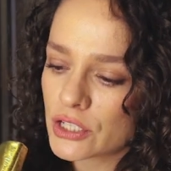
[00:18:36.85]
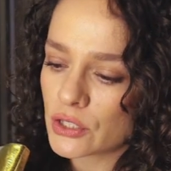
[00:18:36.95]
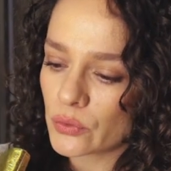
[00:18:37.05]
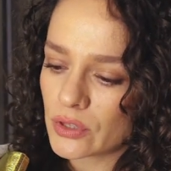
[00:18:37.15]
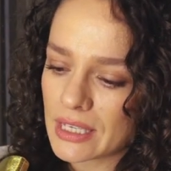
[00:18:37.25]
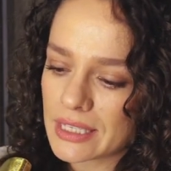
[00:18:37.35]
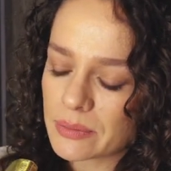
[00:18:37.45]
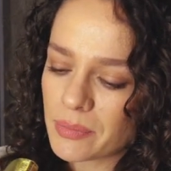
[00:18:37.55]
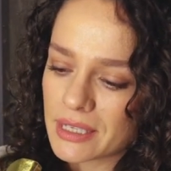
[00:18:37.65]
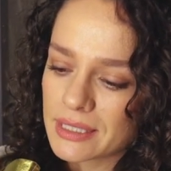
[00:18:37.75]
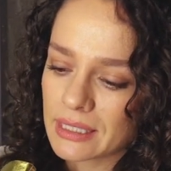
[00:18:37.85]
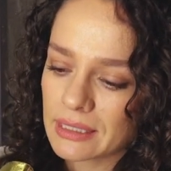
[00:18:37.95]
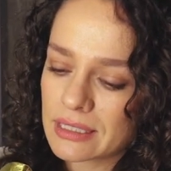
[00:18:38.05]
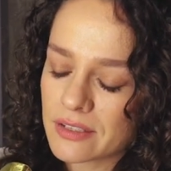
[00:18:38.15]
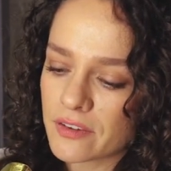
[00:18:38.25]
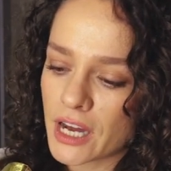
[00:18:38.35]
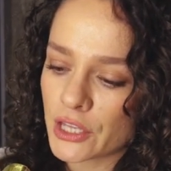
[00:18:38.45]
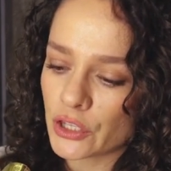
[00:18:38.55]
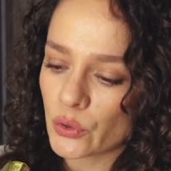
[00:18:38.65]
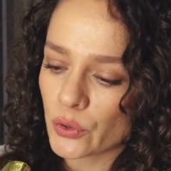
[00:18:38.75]
So these basically
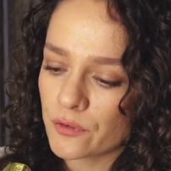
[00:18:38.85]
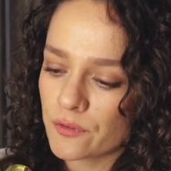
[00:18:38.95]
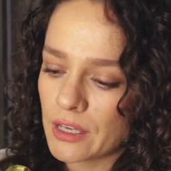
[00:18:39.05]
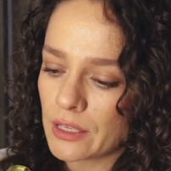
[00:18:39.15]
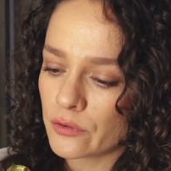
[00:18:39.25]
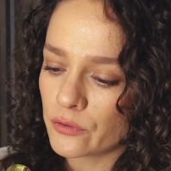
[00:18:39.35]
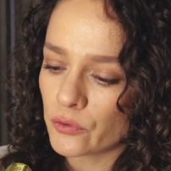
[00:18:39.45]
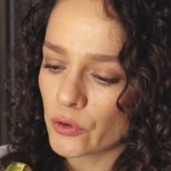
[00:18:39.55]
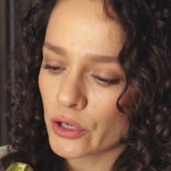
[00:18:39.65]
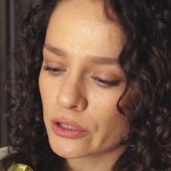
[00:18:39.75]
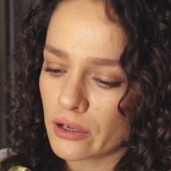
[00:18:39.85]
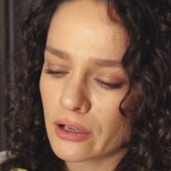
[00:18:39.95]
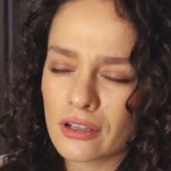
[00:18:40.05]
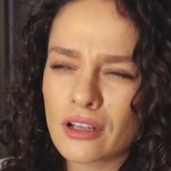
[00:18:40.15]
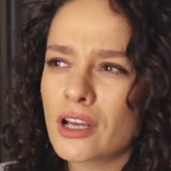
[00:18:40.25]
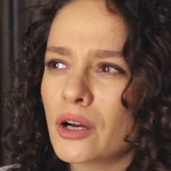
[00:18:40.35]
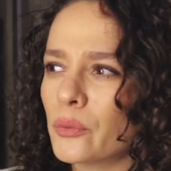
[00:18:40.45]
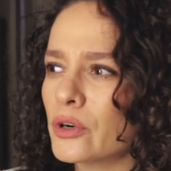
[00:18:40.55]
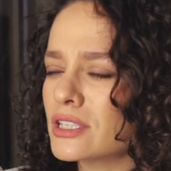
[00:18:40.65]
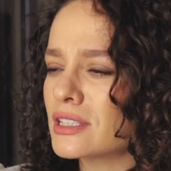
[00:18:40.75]
divide your feet for the,
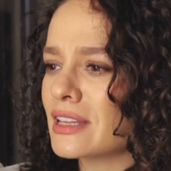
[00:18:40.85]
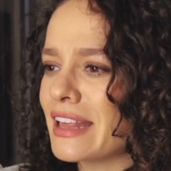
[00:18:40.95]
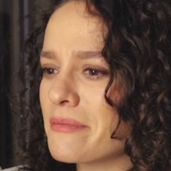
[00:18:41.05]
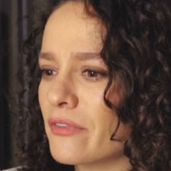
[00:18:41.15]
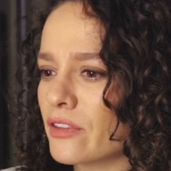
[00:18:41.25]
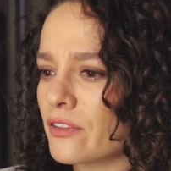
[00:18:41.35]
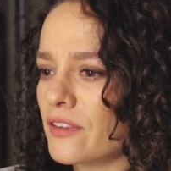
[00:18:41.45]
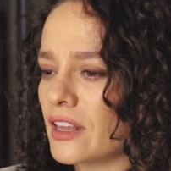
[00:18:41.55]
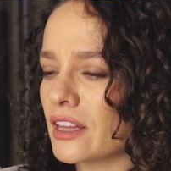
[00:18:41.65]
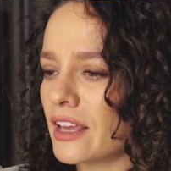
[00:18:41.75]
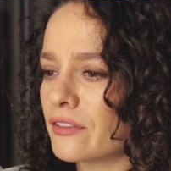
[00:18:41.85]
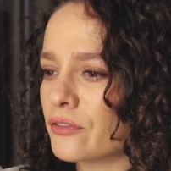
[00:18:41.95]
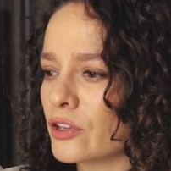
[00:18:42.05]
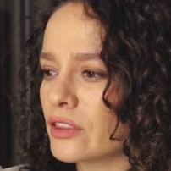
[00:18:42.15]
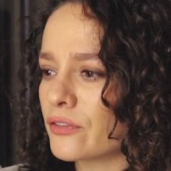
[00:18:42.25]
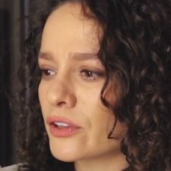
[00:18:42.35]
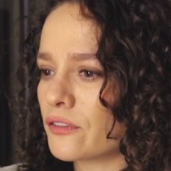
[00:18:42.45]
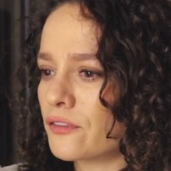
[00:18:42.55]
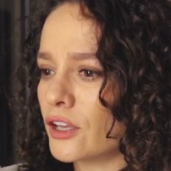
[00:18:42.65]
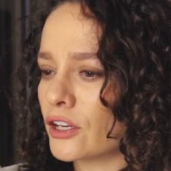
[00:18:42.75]
what's the name of the feet? Like for the
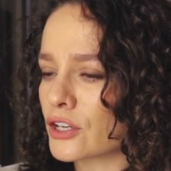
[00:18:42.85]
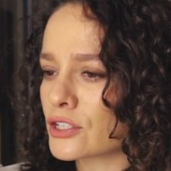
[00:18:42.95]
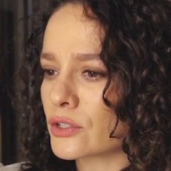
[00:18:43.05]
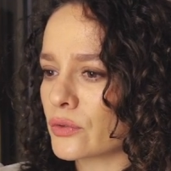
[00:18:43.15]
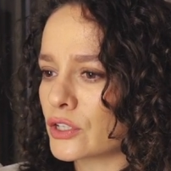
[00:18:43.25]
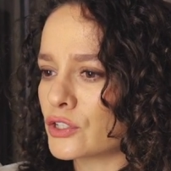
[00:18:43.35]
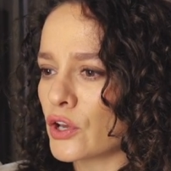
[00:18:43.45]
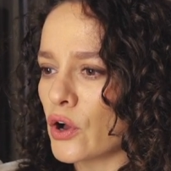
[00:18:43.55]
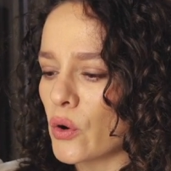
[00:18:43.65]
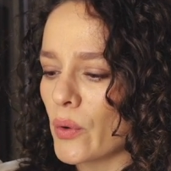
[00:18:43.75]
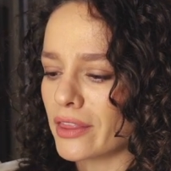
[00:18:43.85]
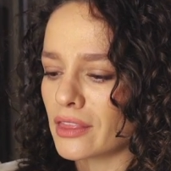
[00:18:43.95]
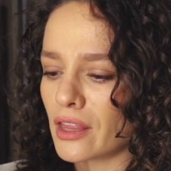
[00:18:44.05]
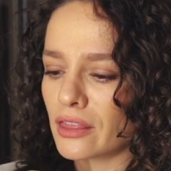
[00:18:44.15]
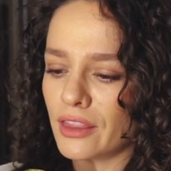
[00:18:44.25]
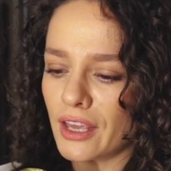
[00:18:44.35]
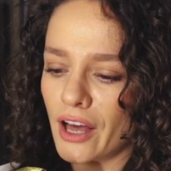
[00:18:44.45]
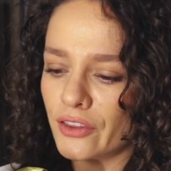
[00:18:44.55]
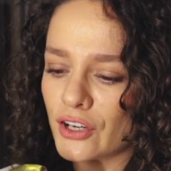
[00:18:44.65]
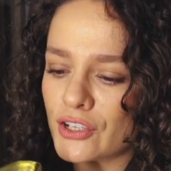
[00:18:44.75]
fingers, so the toe and then the
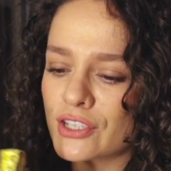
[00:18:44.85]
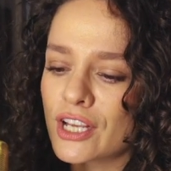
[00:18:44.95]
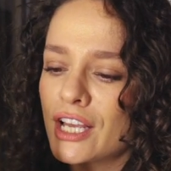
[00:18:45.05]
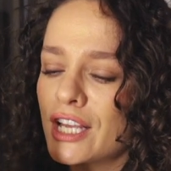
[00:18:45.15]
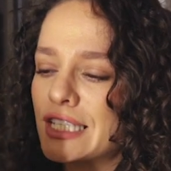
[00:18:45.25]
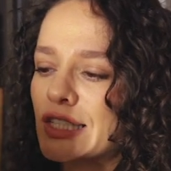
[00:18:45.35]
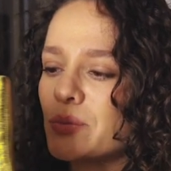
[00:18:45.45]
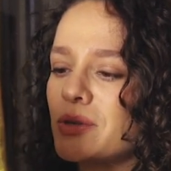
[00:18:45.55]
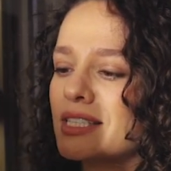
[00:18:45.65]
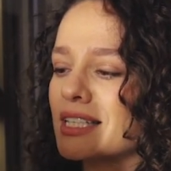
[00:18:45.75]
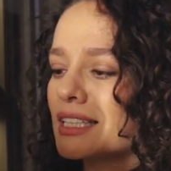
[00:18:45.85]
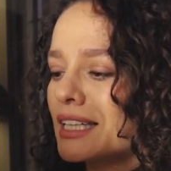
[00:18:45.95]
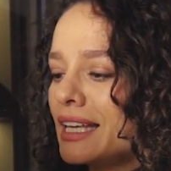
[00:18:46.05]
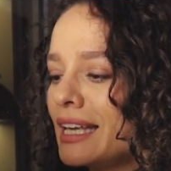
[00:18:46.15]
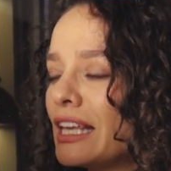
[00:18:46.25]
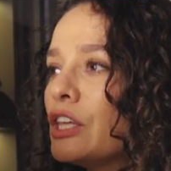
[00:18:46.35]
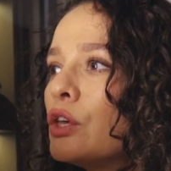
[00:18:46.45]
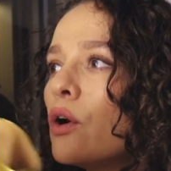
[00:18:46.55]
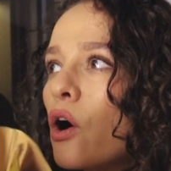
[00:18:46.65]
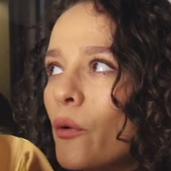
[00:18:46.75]
others. So basically
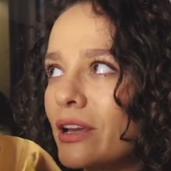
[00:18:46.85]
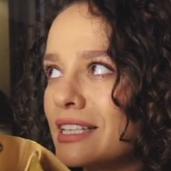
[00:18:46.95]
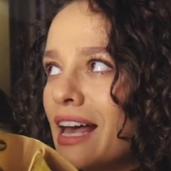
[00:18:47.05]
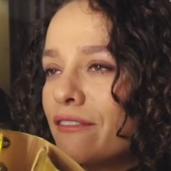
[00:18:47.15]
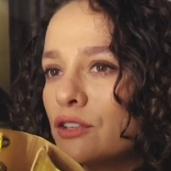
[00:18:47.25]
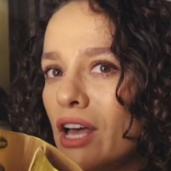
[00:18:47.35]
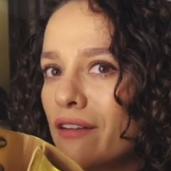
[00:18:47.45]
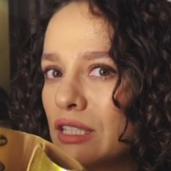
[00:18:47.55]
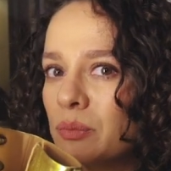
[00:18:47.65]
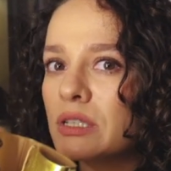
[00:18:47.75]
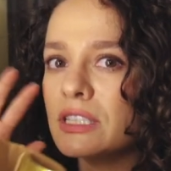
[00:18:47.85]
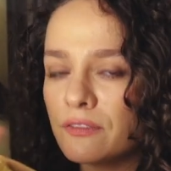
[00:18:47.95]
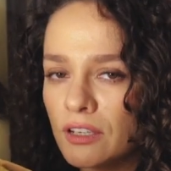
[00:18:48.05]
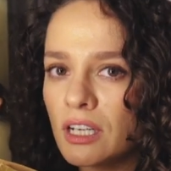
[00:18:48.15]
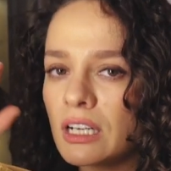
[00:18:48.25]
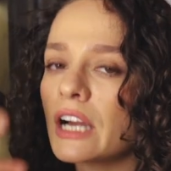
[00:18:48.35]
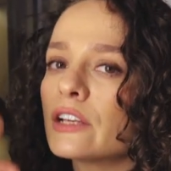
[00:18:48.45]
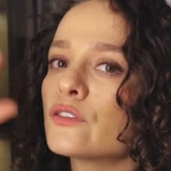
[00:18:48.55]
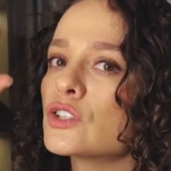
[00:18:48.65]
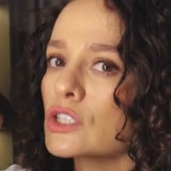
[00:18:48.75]
you always have to have a specific
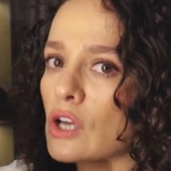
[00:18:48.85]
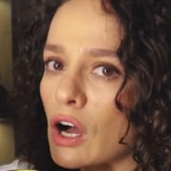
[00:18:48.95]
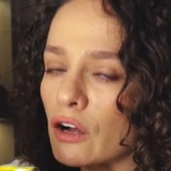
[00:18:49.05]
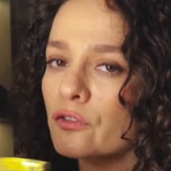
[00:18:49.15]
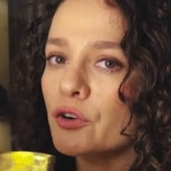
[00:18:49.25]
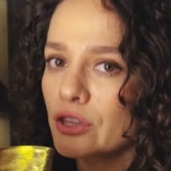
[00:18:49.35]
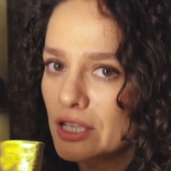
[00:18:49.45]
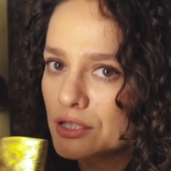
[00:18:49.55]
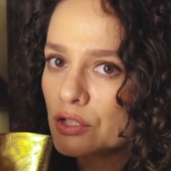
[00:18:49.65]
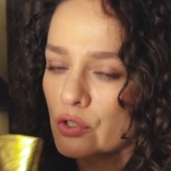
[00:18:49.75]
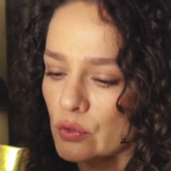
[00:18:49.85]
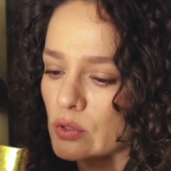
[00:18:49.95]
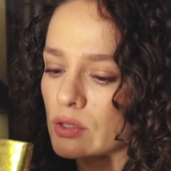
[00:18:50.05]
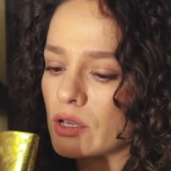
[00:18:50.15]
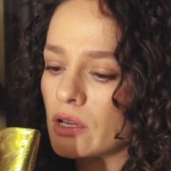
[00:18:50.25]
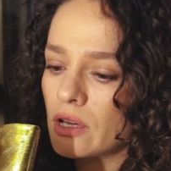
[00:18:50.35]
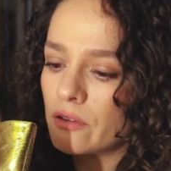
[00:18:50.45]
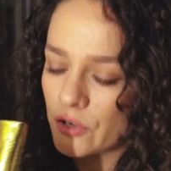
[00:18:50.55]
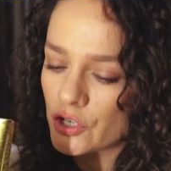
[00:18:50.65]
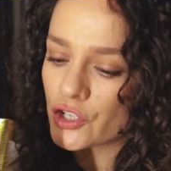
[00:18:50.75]
kind of a sock for these shoes
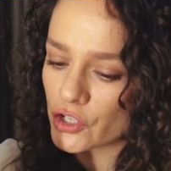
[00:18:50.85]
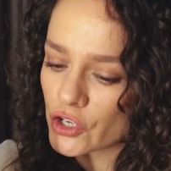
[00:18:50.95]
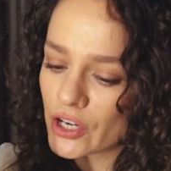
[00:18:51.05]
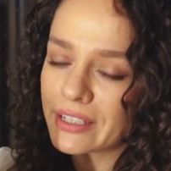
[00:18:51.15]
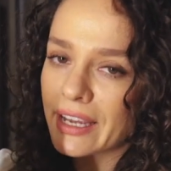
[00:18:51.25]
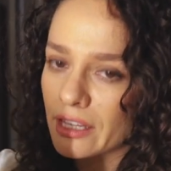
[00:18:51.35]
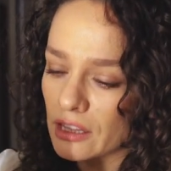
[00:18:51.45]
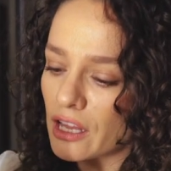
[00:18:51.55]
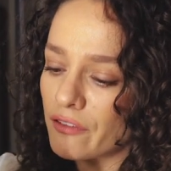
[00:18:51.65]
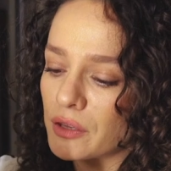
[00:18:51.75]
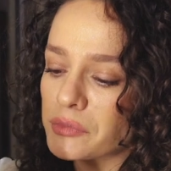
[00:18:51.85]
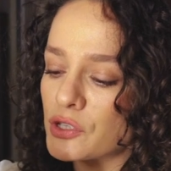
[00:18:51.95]
for sure, and I love them